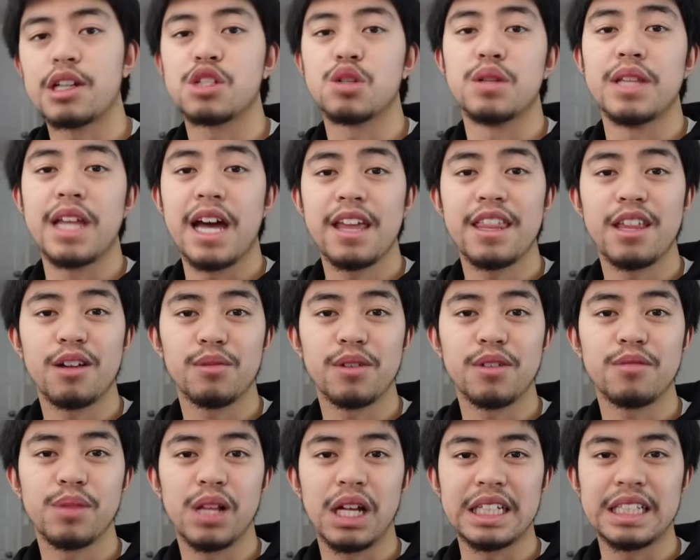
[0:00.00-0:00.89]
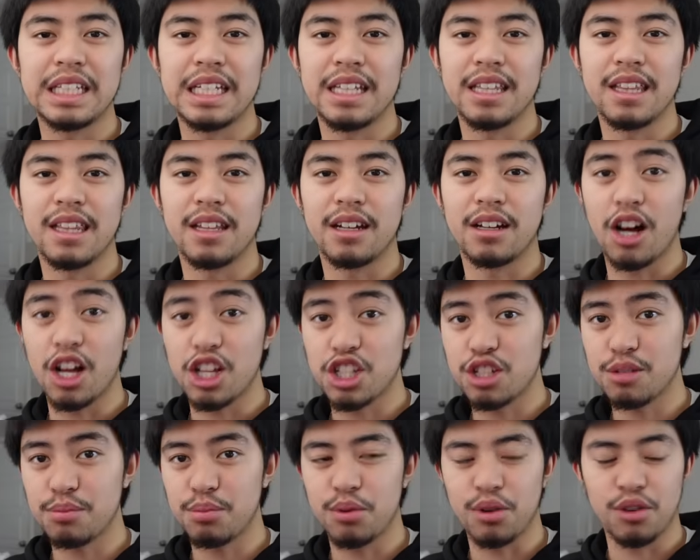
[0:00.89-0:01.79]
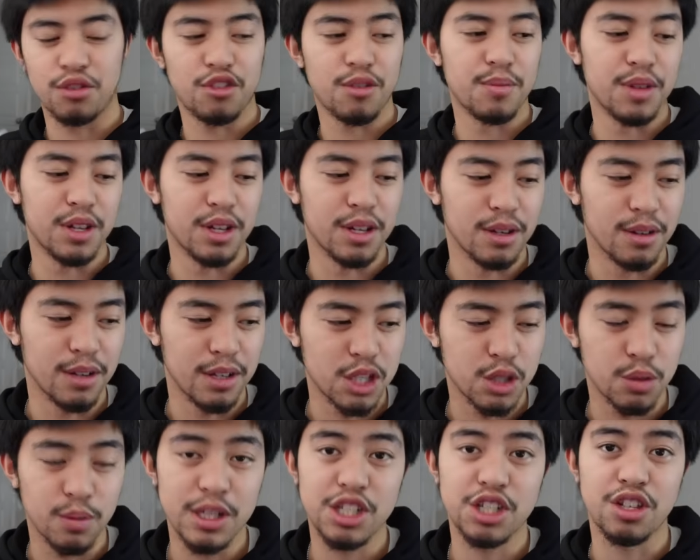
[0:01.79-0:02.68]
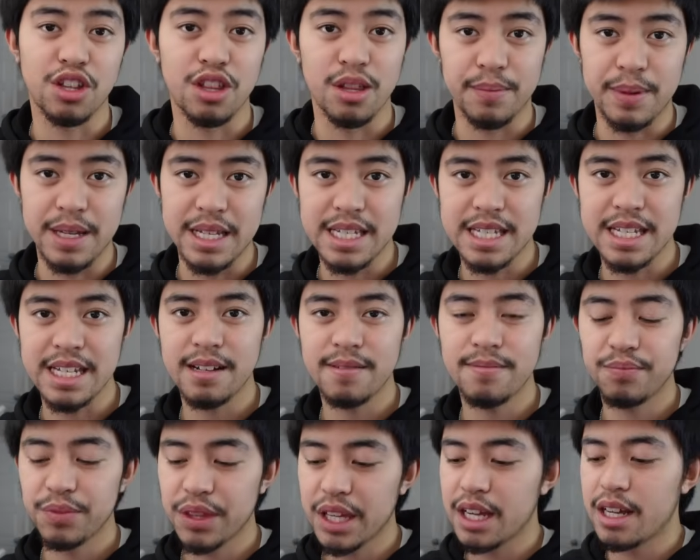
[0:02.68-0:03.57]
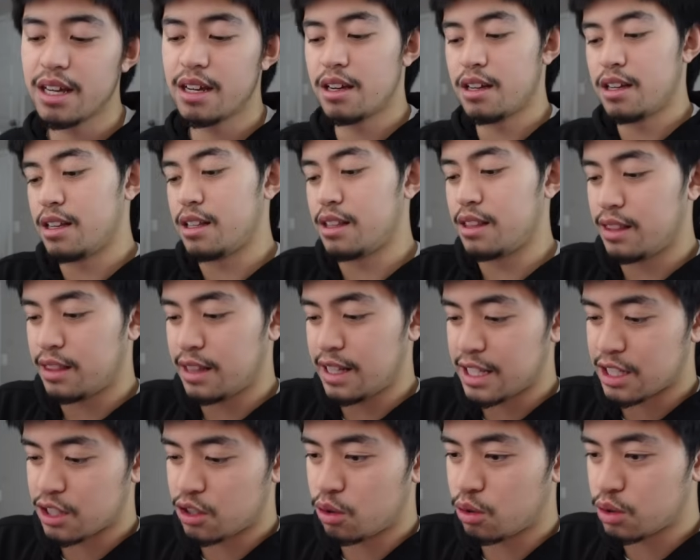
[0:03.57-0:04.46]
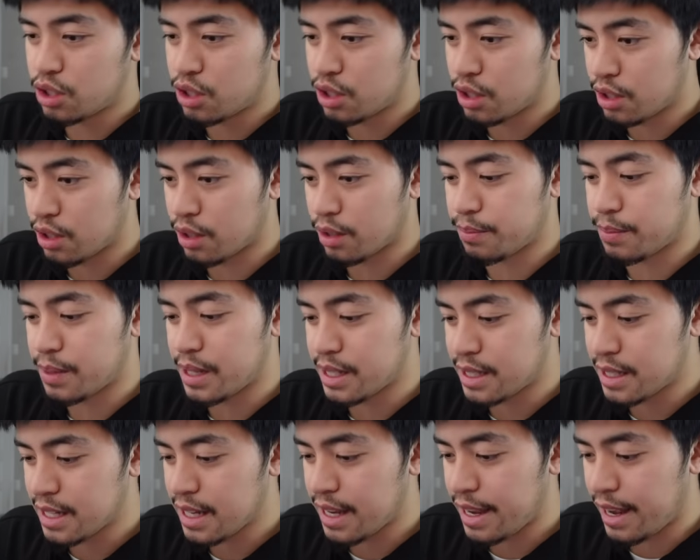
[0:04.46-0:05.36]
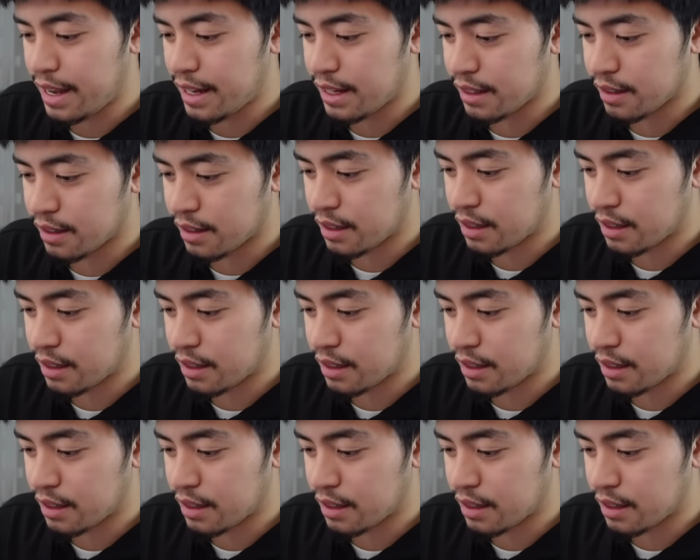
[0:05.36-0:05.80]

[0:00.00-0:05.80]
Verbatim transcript: so now that we've plugged in the console port from the switch to the P C, let's go to the P C and